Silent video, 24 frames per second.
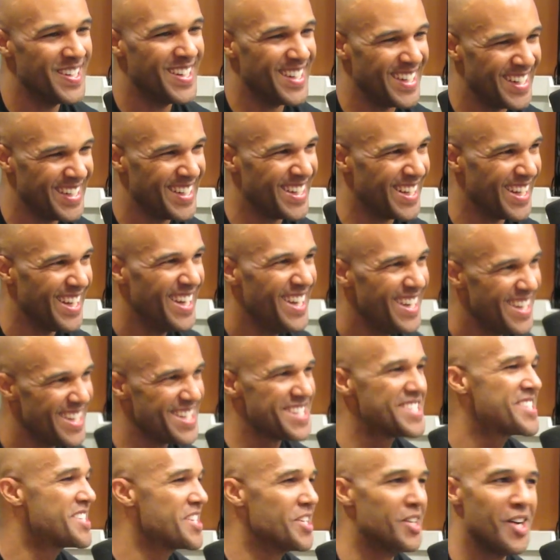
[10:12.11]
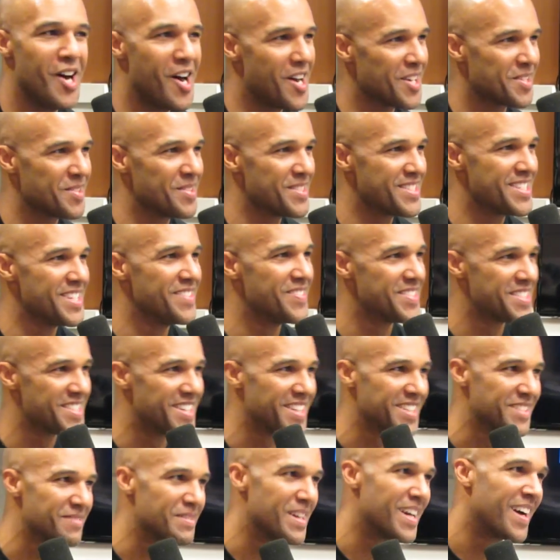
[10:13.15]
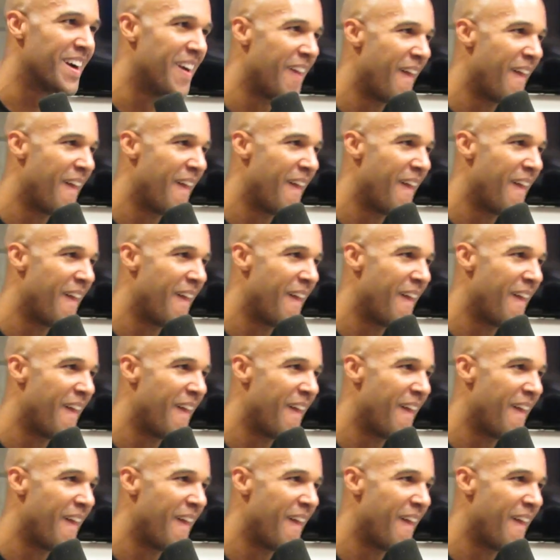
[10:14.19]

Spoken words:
It's still awkward to even talk about.